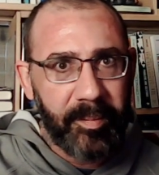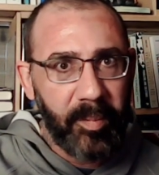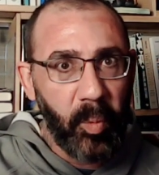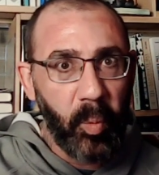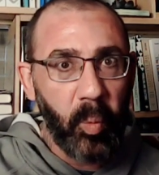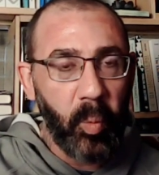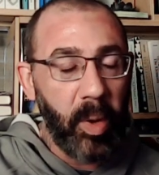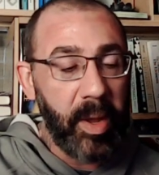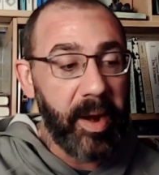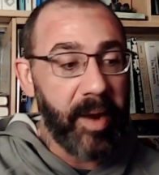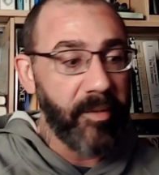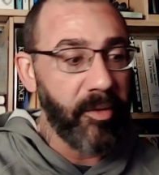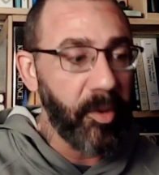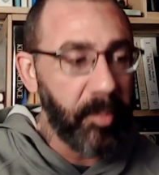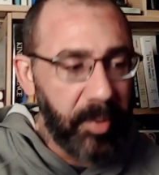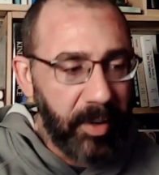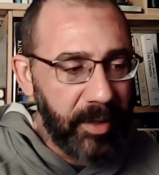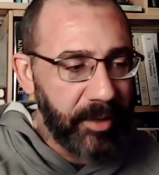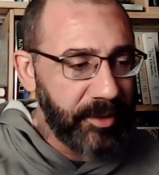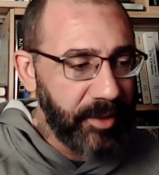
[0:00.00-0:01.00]
whatever
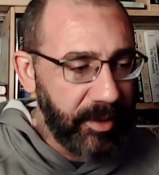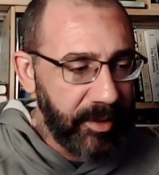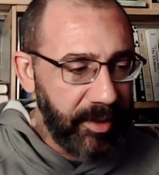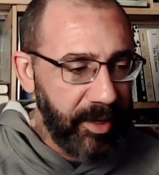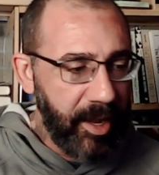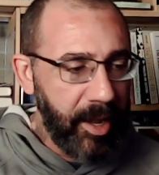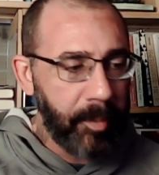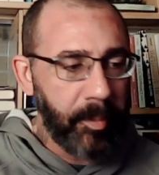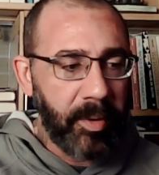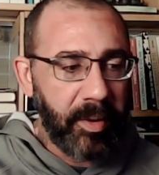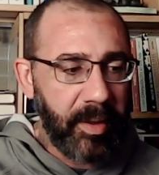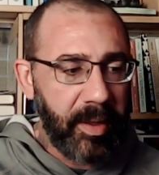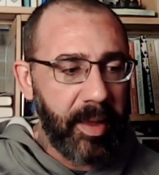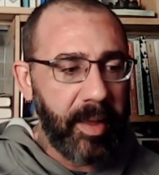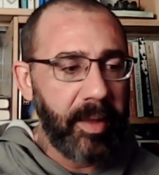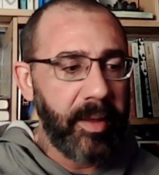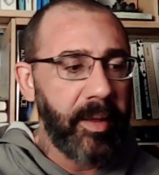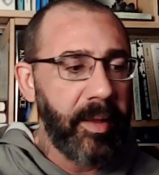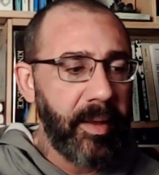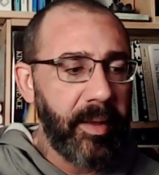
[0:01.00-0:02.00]
project name,
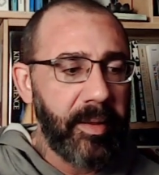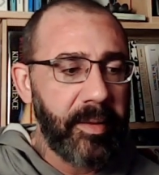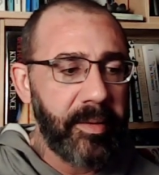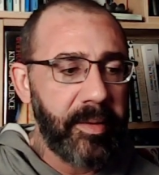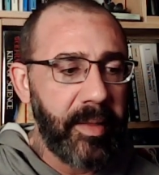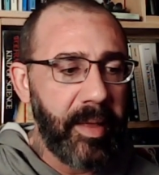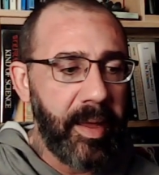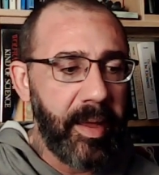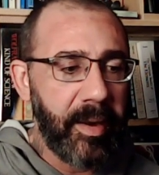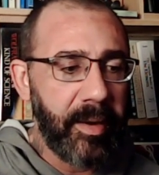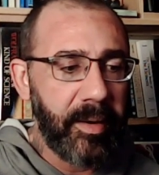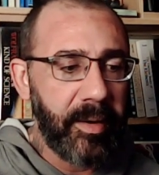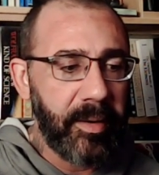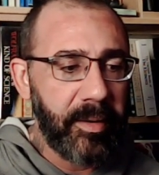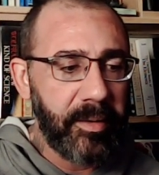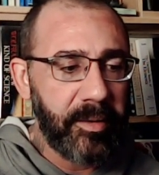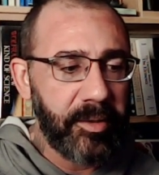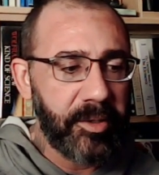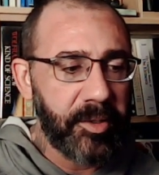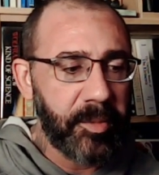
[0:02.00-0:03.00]
okay, then
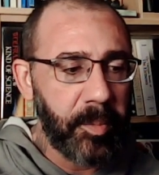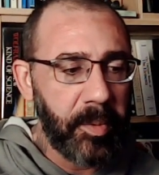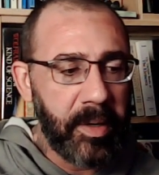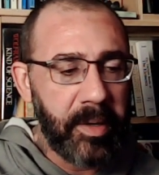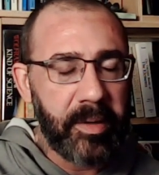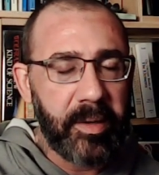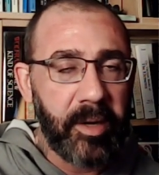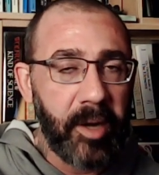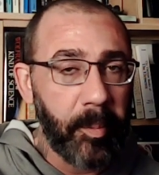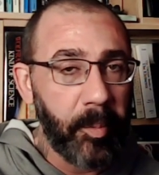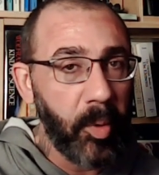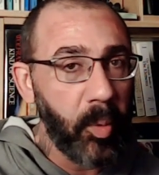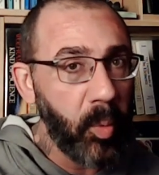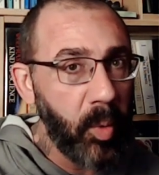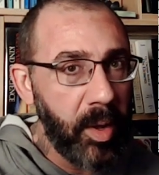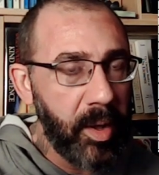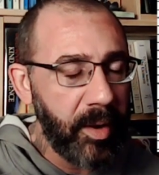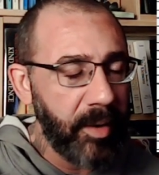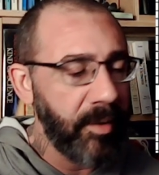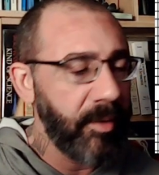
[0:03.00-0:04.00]
sprint number
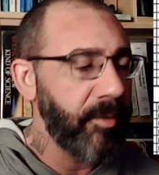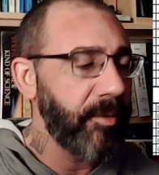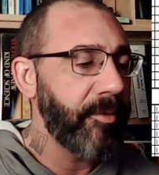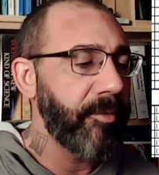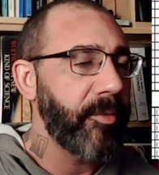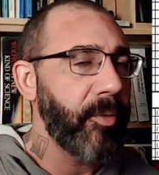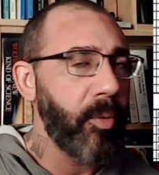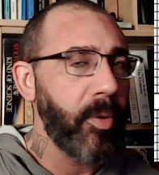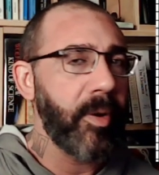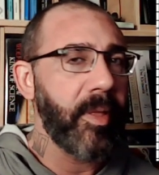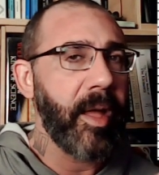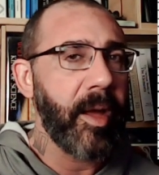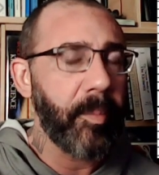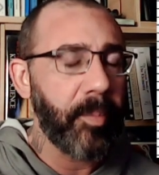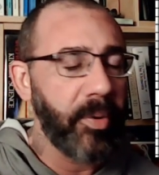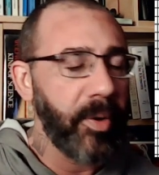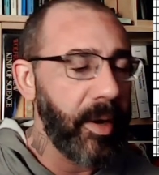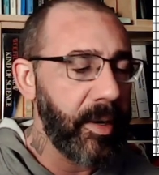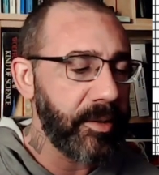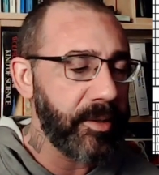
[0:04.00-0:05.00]
1 for that
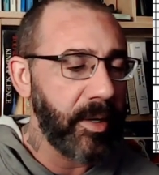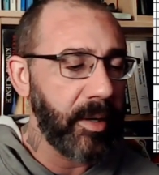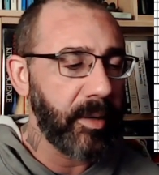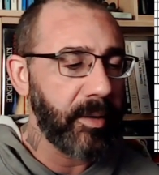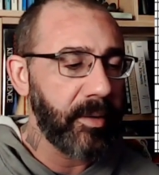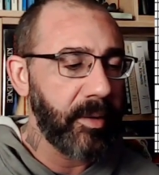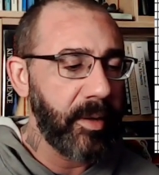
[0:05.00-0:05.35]
project.